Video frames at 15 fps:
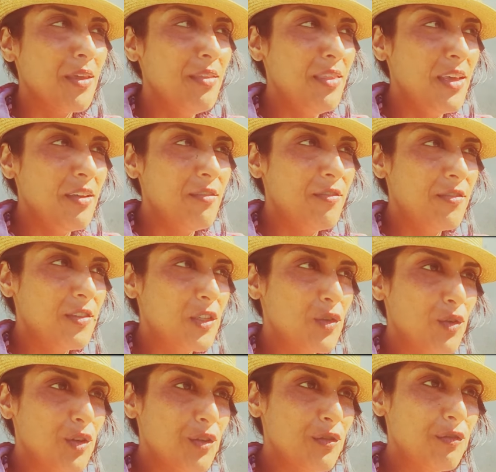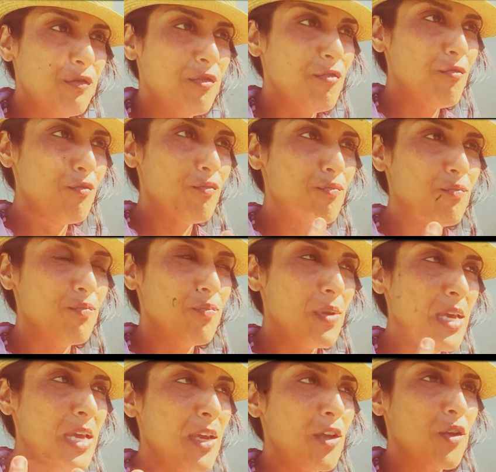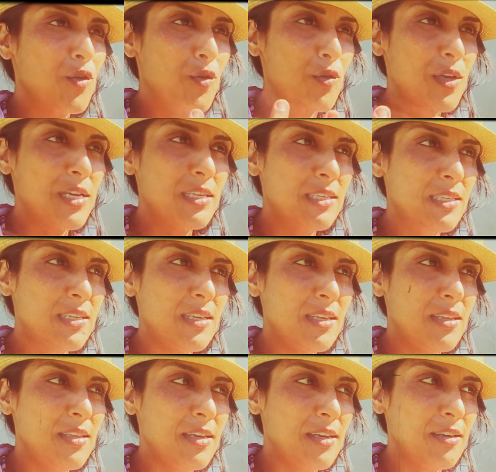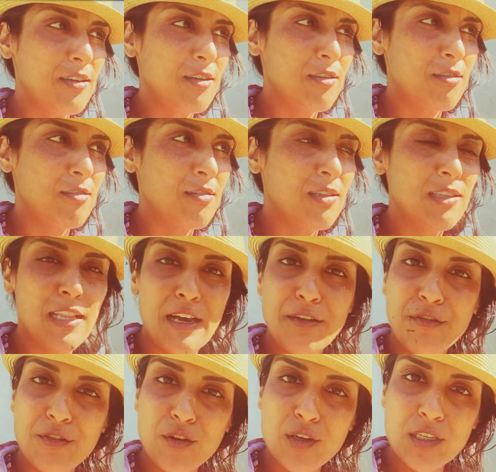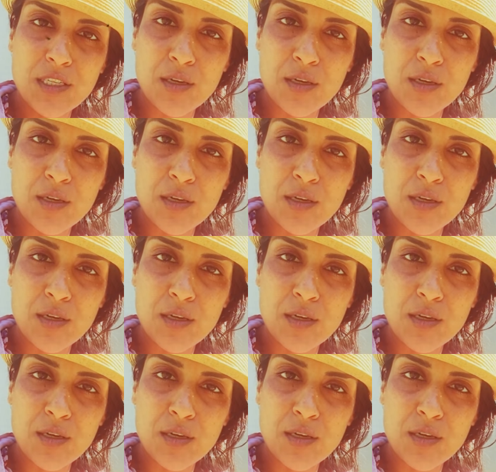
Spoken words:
they've sort of increased their life force,